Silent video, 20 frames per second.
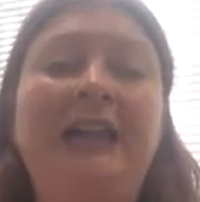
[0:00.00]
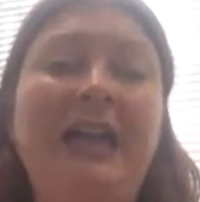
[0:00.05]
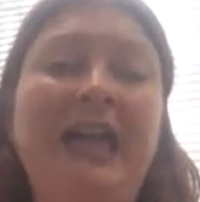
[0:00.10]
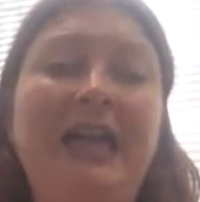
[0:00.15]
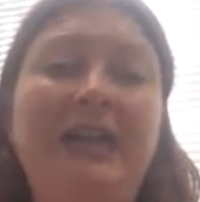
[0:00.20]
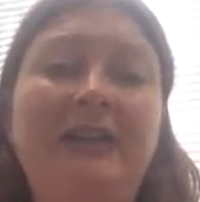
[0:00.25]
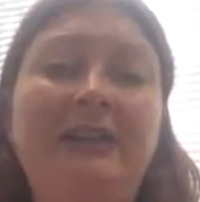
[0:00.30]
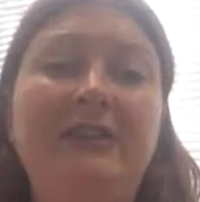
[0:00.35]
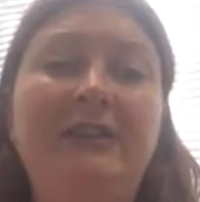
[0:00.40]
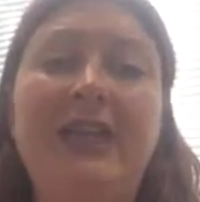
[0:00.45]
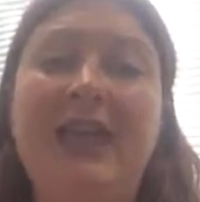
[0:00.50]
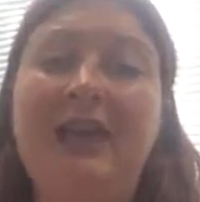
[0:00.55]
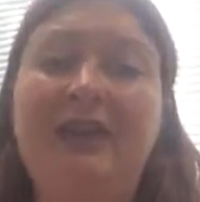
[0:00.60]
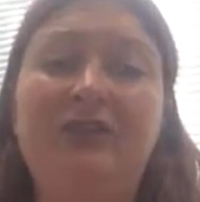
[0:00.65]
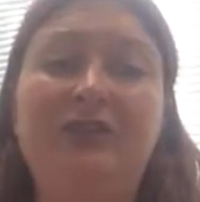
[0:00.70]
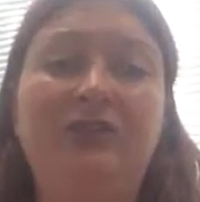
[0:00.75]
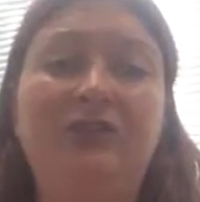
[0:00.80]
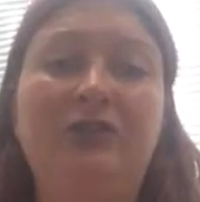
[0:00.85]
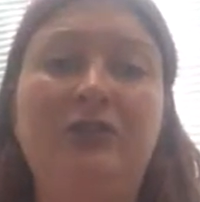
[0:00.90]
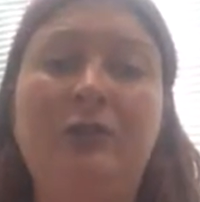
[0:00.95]
again the
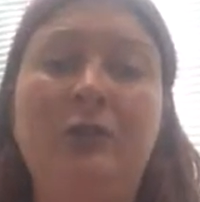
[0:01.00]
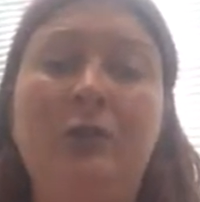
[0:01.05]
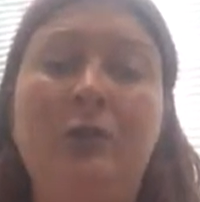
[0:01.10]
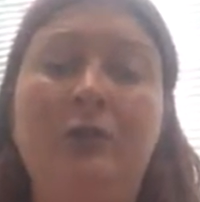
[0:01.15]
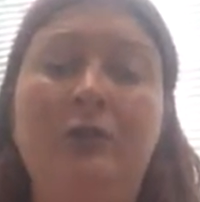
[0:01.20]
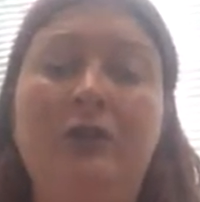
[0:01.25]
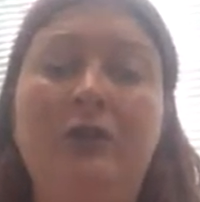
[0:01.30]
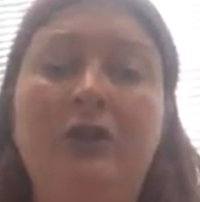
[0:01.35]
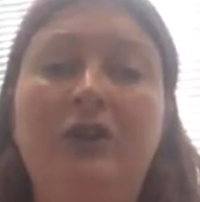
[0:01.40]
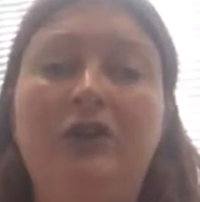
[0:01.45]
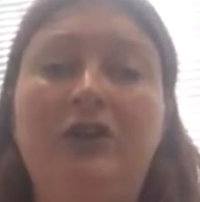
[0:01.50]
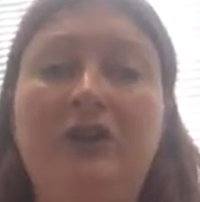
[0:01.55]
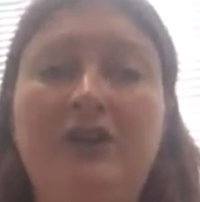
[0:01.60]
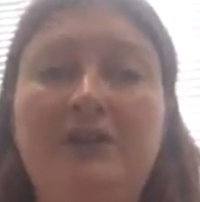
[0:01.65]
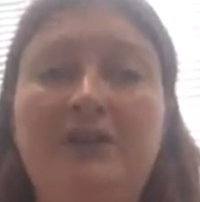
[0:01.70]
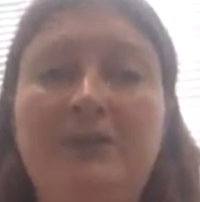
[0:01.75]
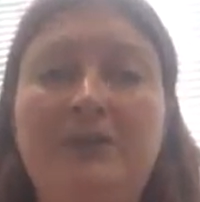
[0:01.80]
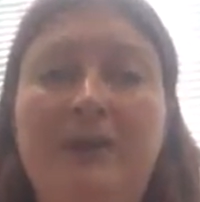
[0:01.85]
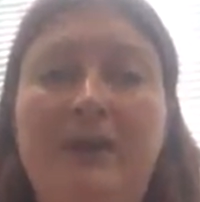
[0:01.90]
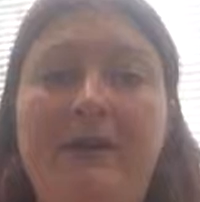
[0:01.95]
extras are all for
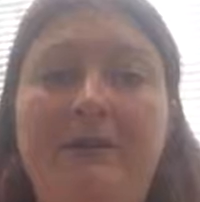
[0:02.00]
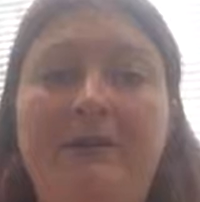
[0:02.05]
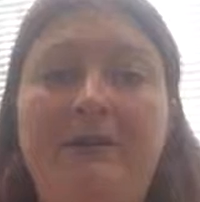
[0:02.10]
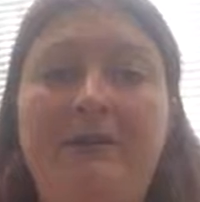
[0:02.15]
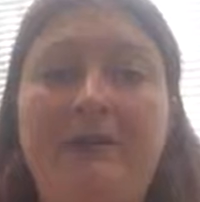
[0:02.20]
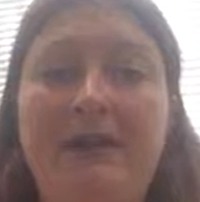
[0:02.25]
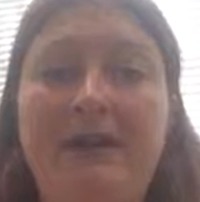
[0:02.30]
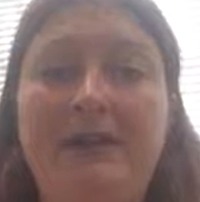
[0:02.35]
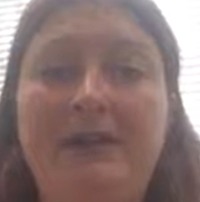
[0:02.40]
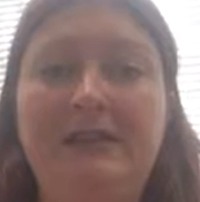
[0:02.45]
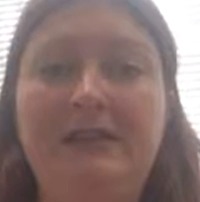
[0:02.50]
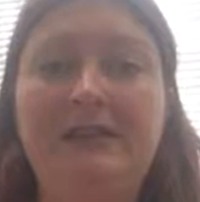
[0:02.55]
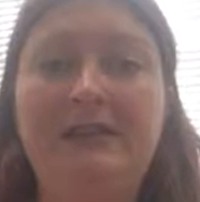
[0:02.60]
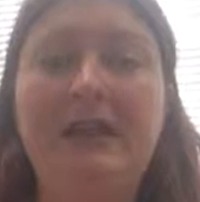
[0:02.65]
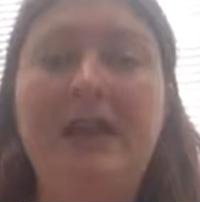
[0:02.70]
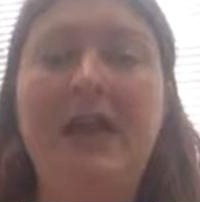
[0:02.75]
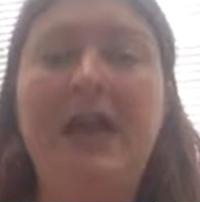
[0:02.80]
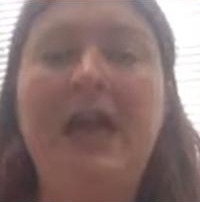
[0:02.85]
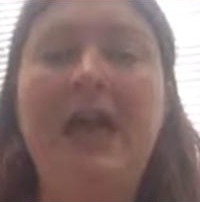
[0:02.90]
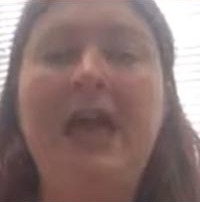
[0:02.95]
transparent fees.
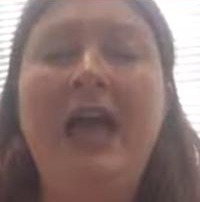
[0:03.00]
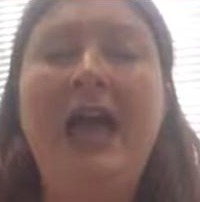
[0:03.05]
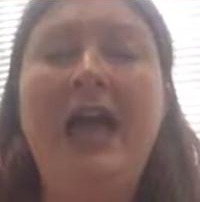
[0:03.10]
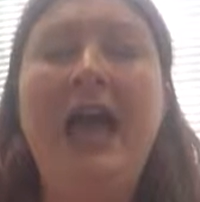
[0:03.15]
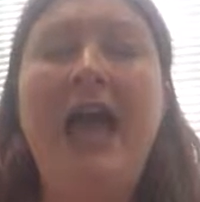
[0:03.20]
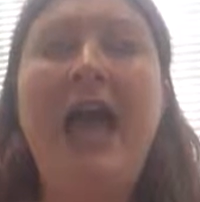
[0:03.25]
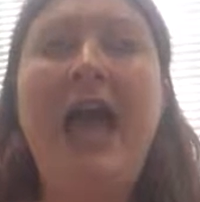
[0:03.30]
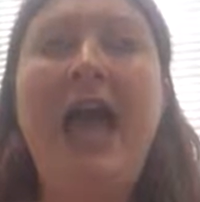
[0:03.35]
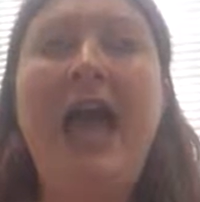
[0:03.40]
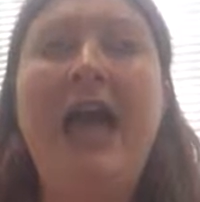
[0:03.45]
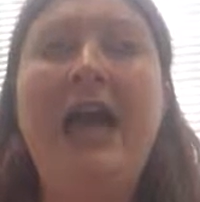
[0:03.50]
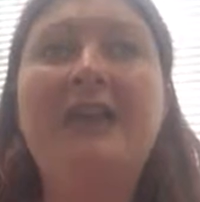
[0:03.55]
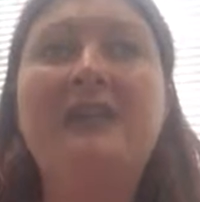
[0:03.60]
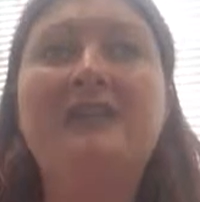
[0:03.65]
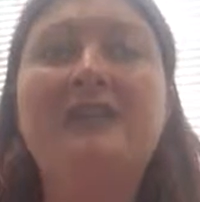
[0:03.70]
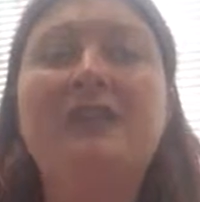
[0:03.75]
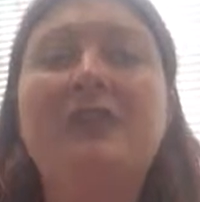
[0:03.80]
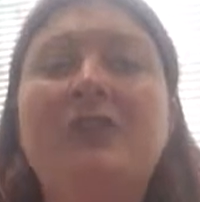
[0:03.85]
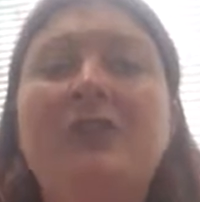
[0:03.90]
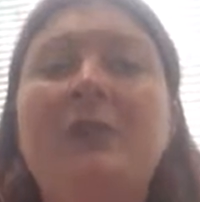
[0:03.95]

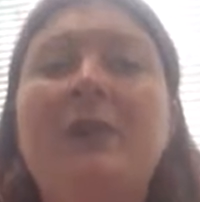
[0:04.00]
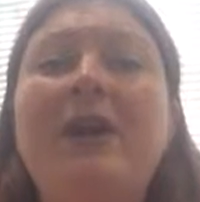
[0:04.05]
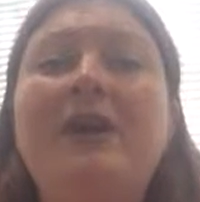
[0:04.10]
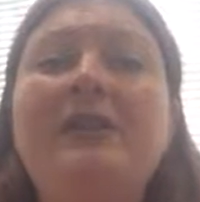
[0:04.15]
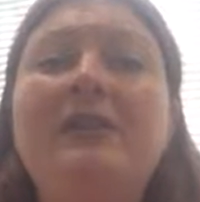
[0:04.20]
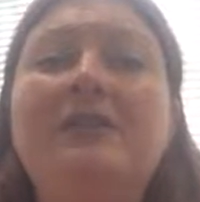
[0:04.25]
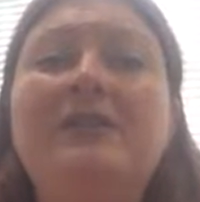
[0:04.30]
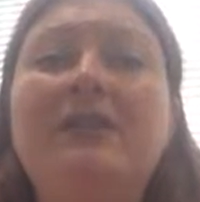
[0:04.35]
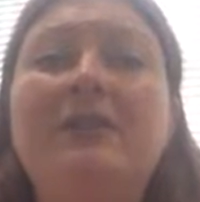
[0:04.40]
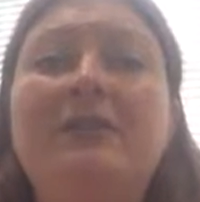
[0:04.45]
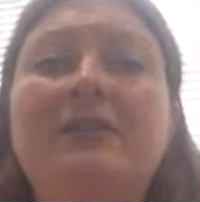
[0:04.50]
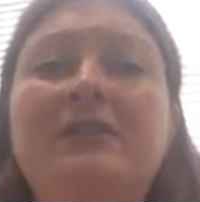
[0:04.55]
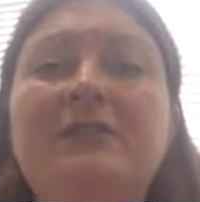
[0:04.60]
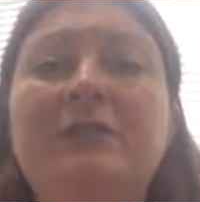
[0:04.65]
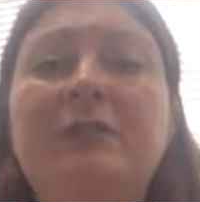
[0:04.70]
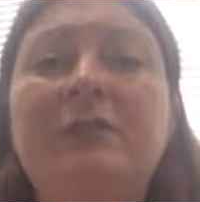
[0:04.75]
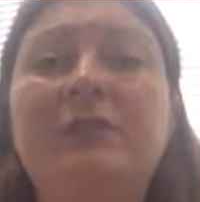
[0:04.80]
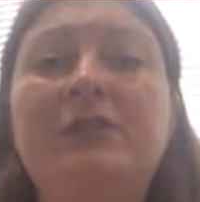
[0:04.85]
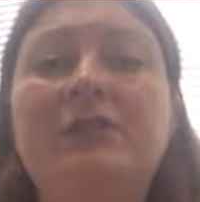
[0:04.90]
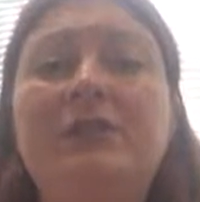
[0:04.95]
And the way that Surrey
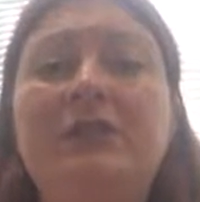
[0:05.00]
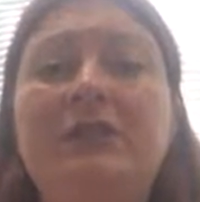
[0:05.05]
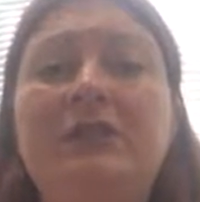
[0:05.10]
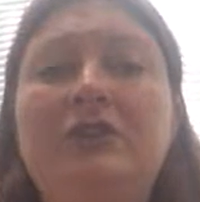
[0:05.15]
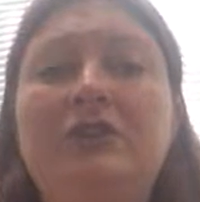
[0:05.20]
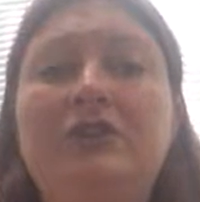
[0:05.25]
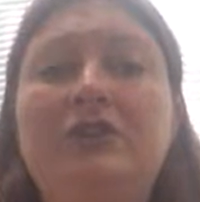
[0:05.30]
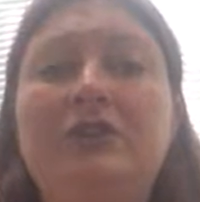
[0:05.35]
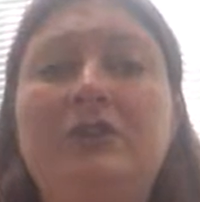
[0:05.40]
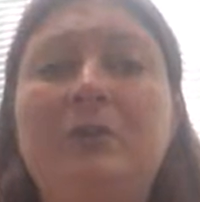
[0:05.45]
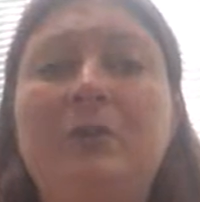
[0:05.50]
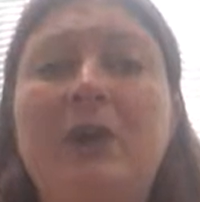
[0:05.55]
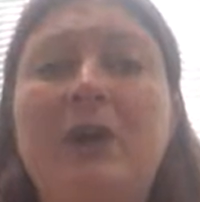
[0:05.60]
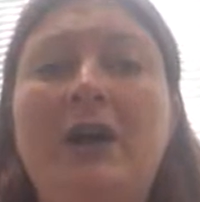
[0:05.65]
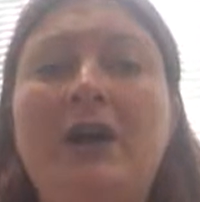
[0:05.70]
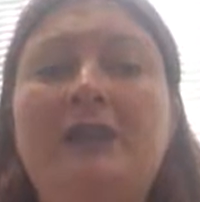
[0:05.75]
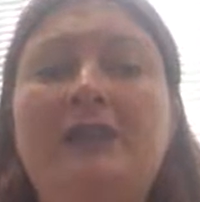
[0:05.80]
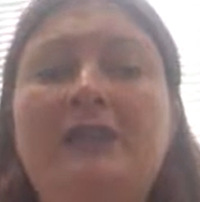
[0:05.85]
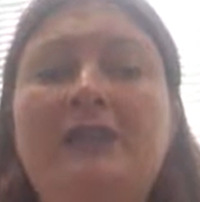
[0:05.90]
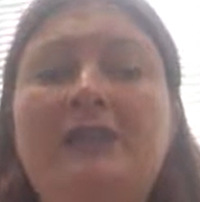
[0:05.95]
Divorce Solutions
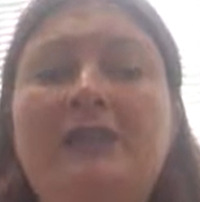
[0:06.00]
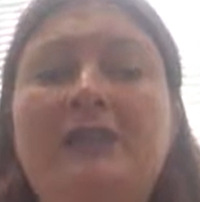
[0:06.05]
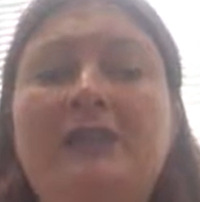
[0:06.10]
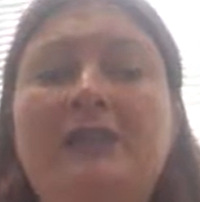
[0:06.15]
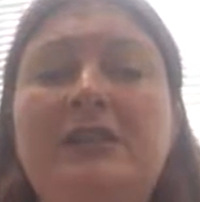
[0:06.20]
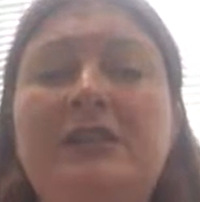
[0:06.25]
works is